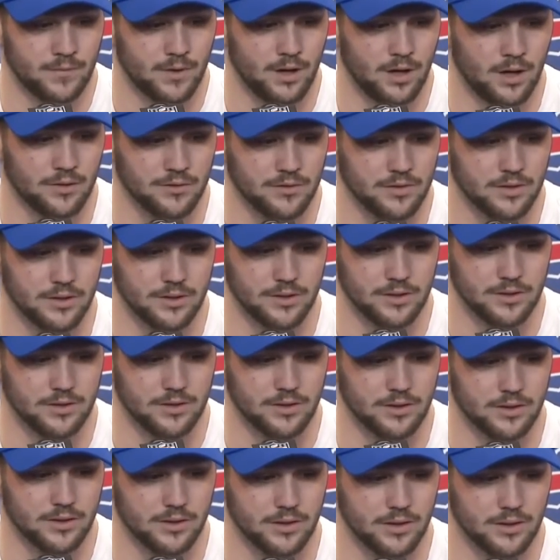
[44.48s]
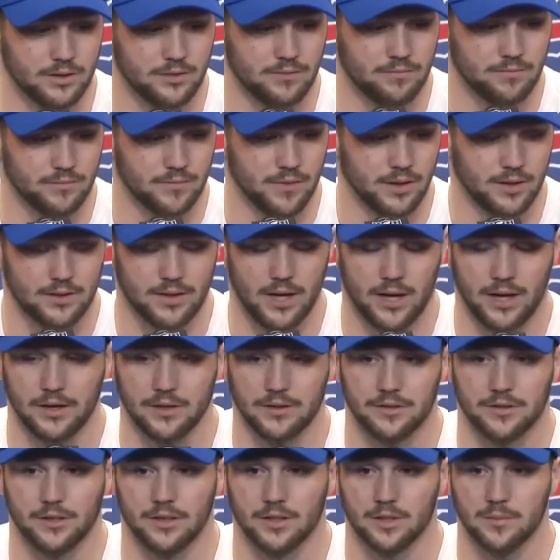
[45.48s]
Obviously just a
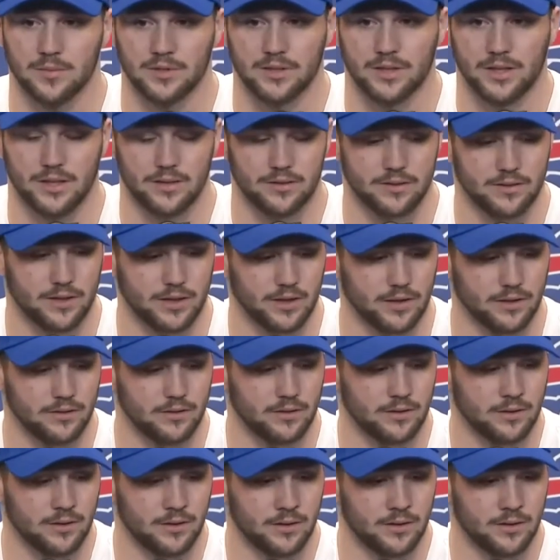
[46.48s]
dire circumstance that